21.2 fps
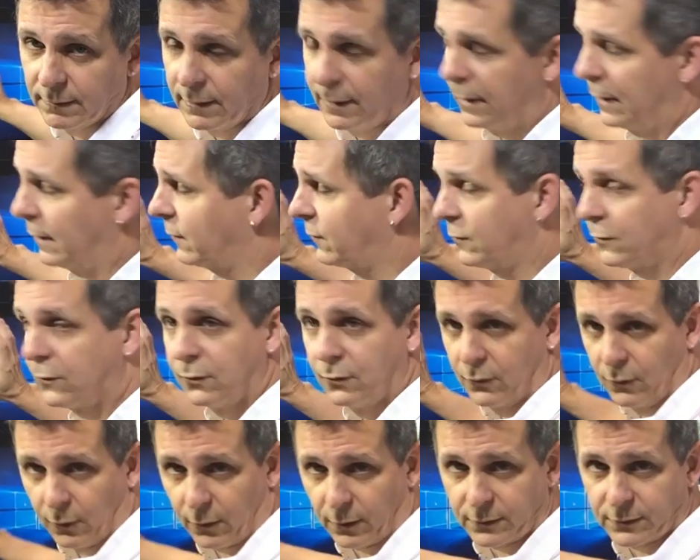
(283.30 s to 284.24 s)
It's
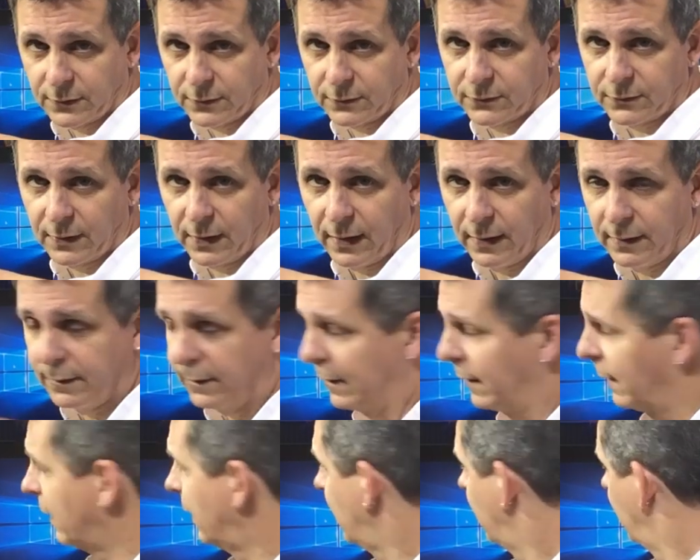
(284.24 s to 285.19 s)
gorgeous.
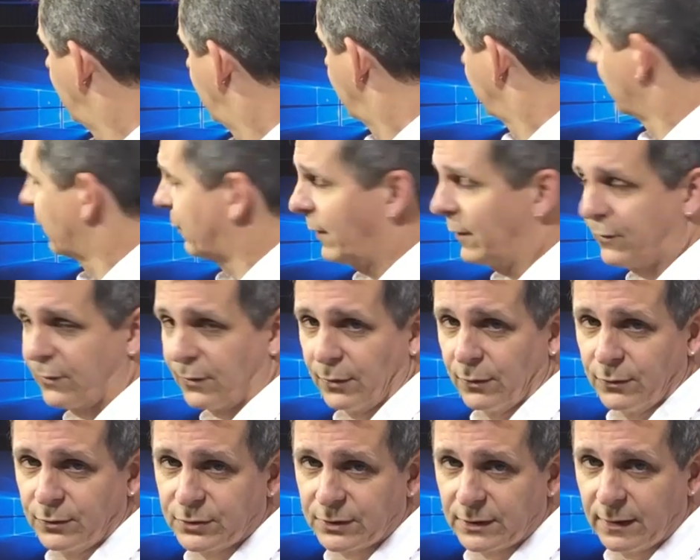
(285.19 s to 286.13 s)
And the
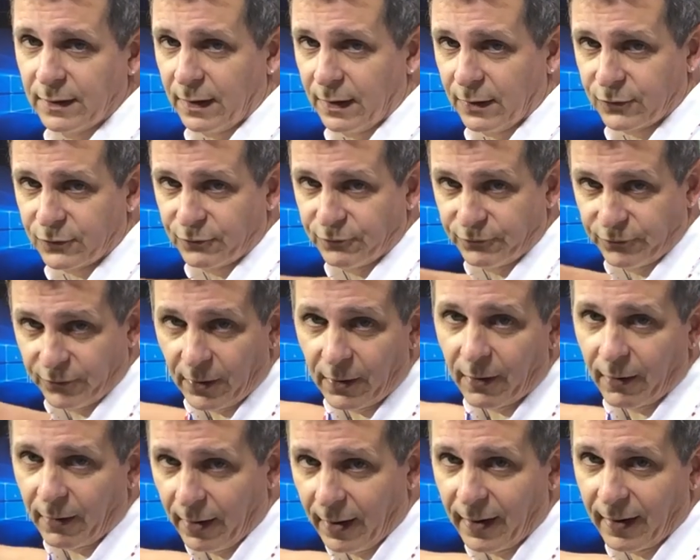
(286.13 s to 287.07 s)
resolution is
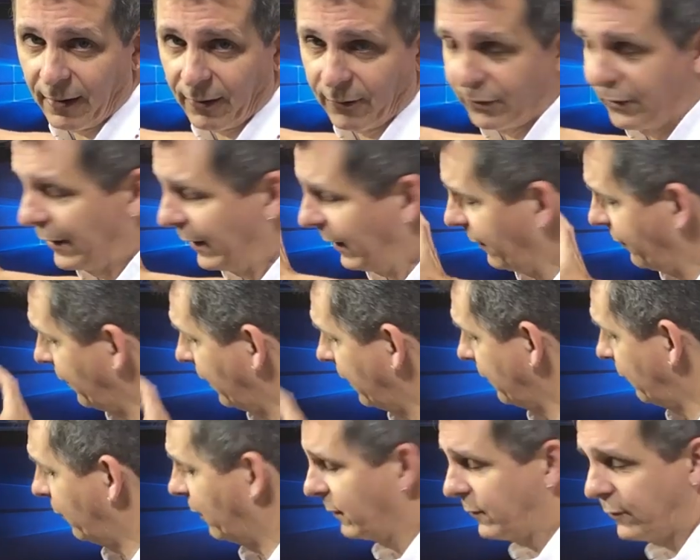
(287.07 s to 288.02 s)
far higher than I thought
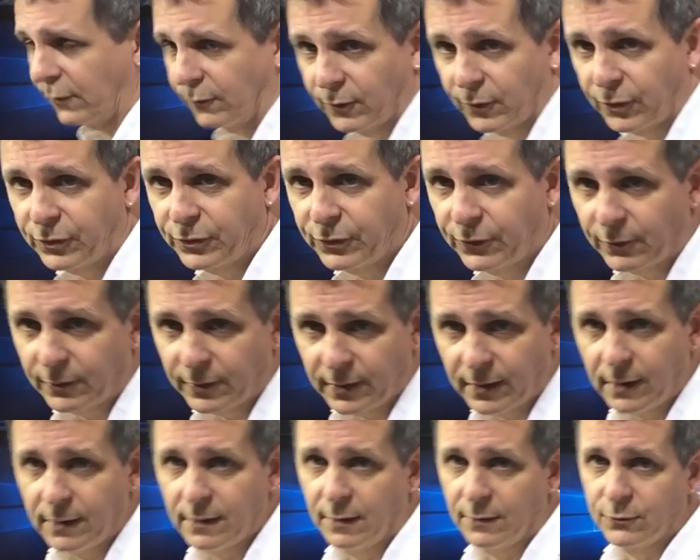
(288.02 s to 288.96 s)
it was, over
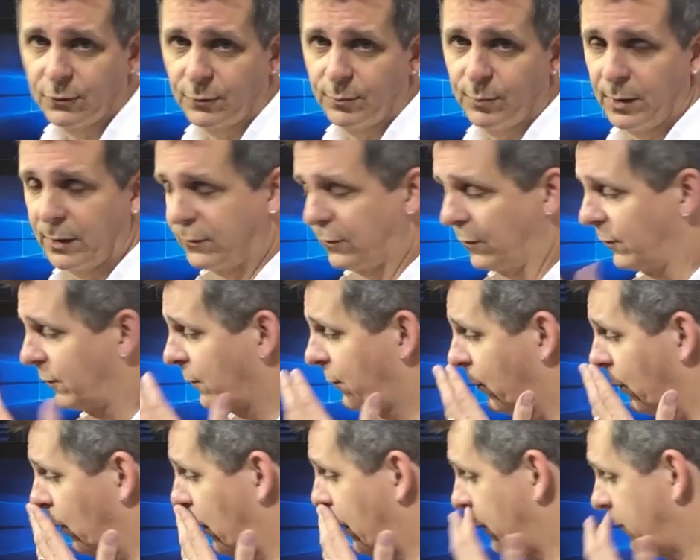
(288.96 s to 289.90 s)
3,800 pixels
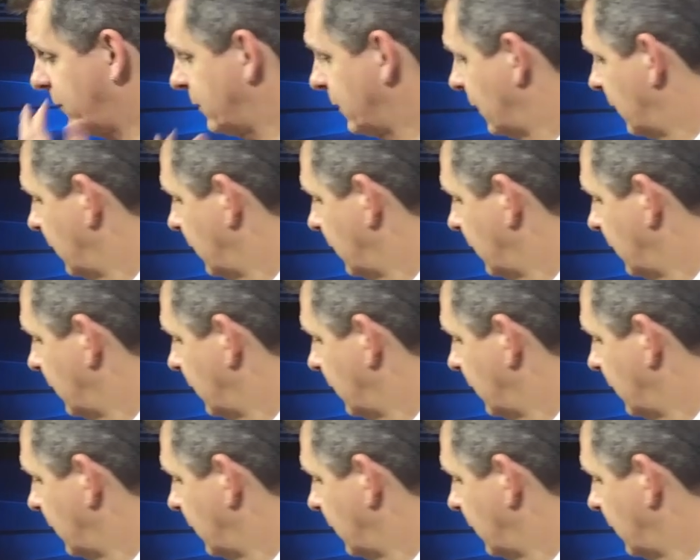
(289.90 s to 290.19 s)
across.